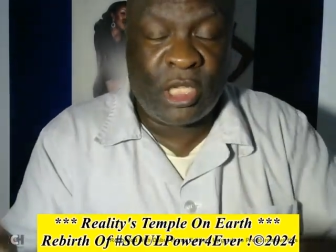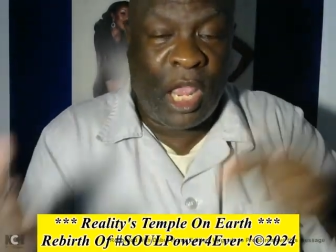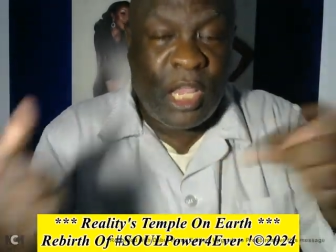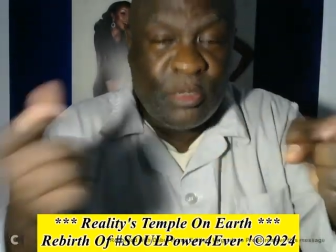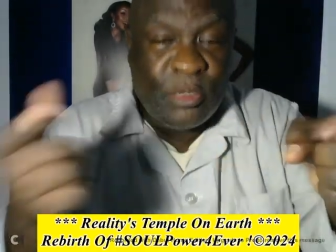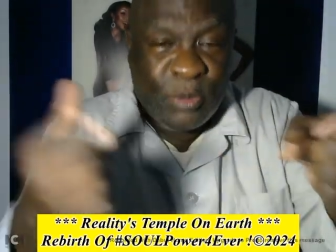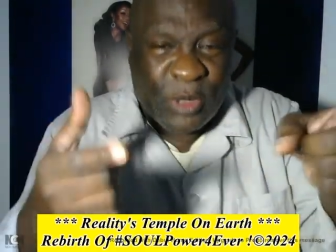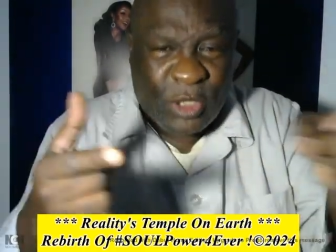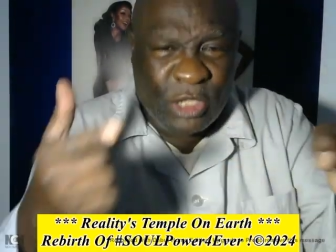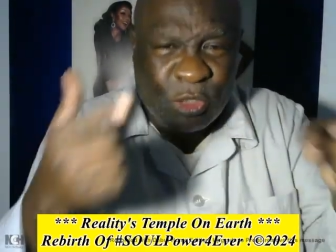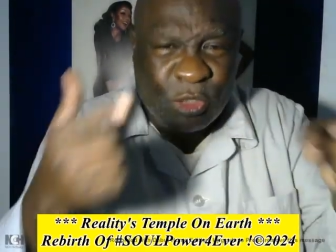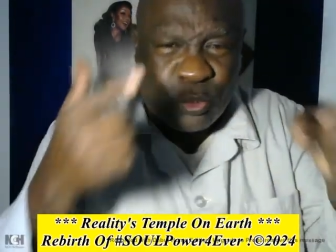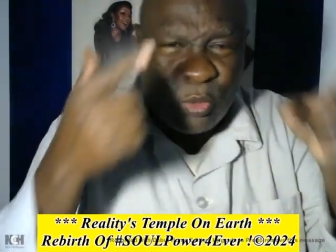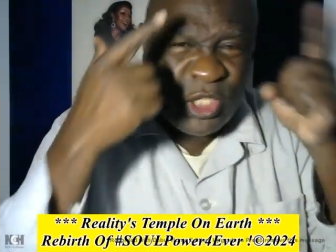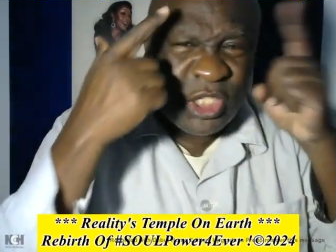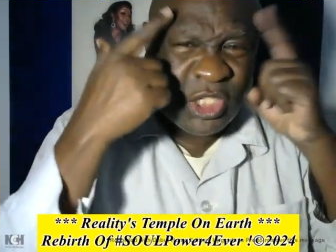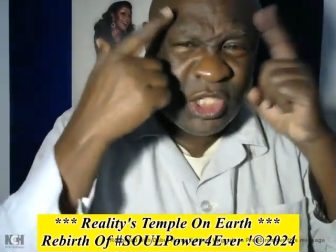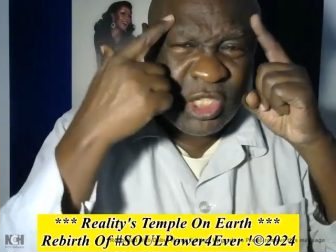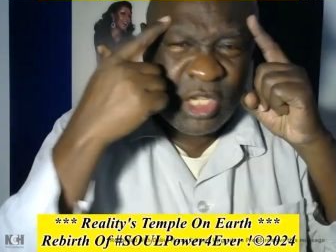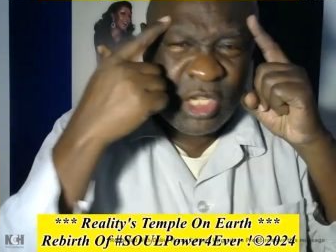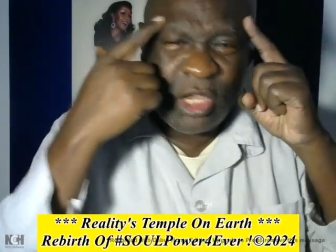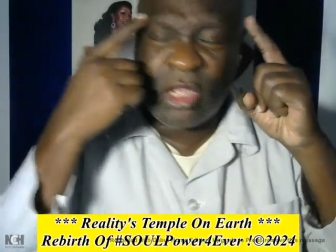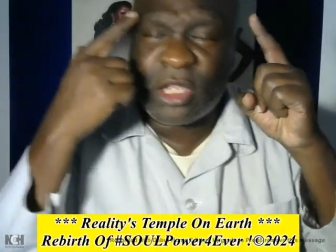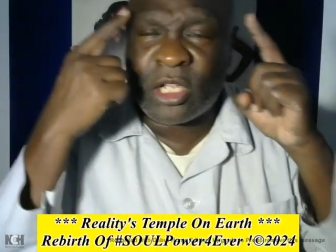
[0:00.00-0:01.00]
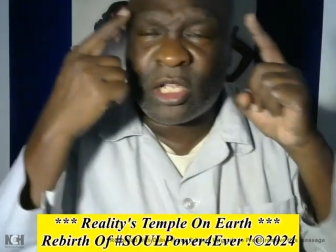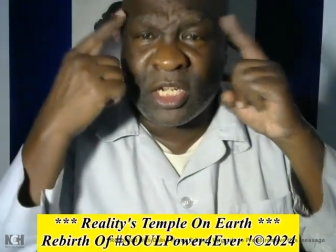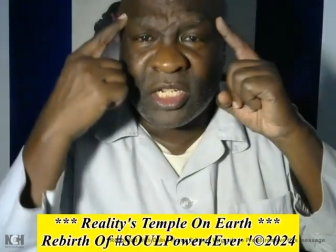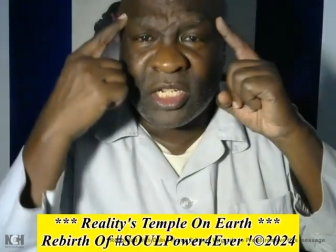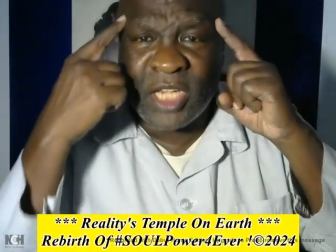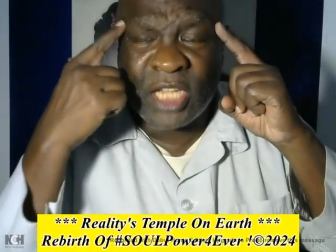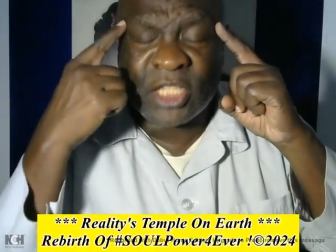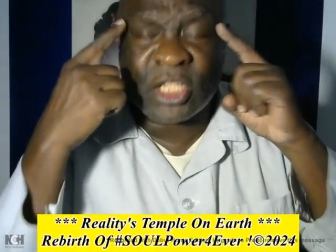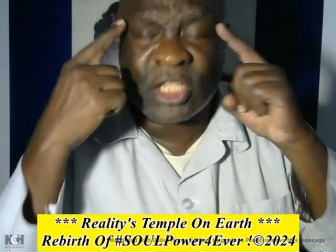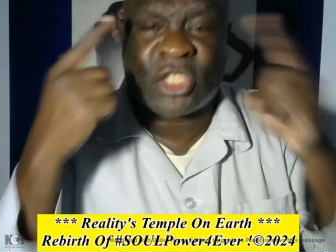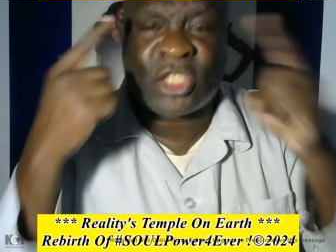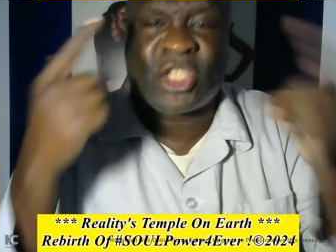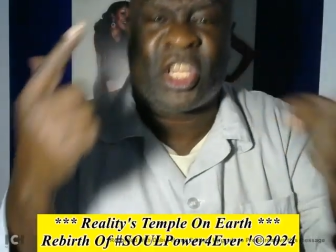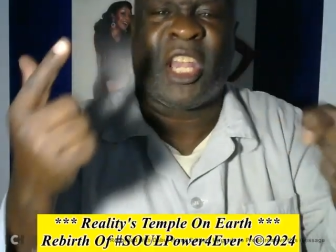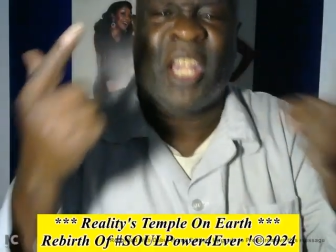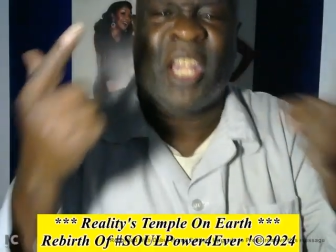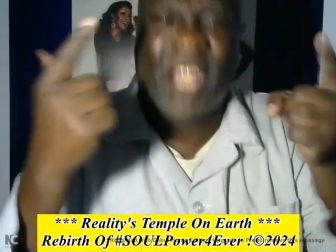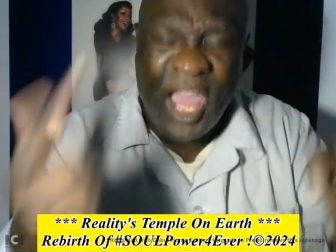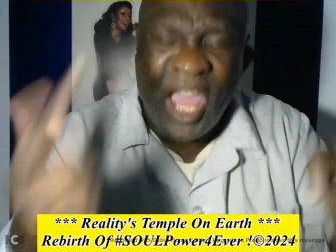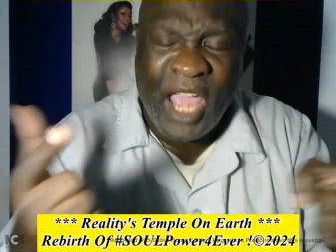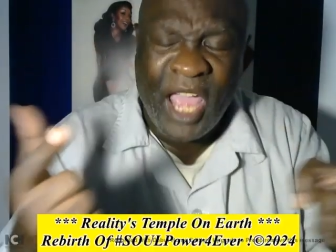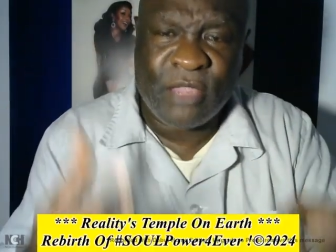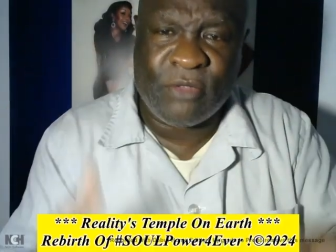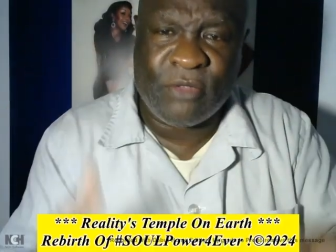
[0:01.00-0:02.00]
That's because we're still connected to
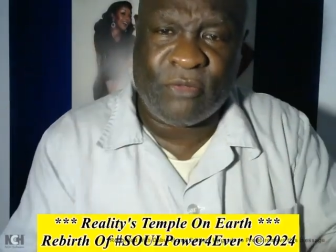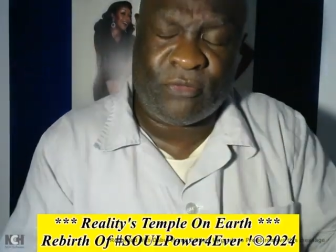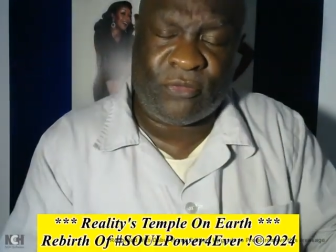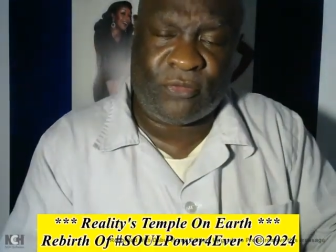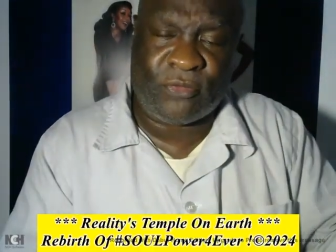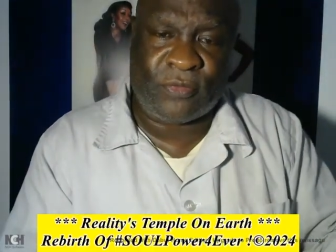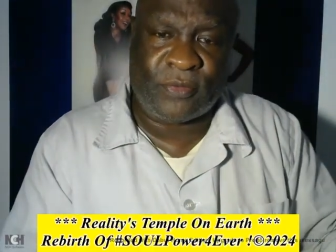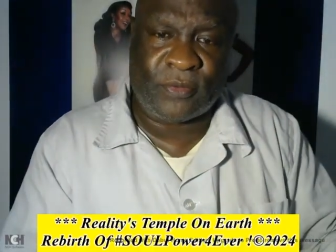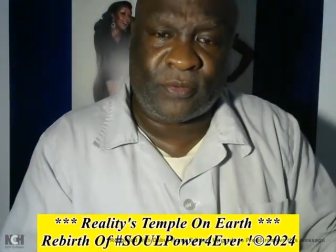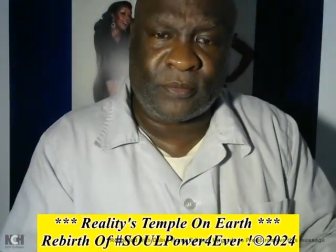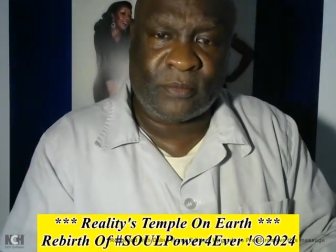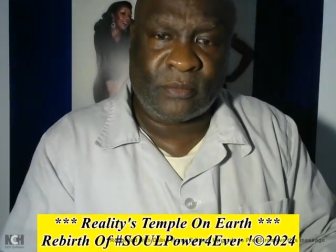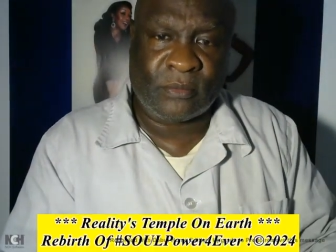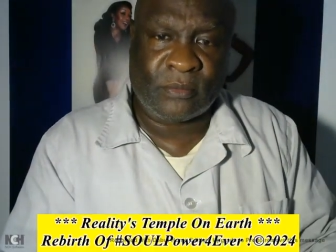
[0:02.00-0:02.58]
life.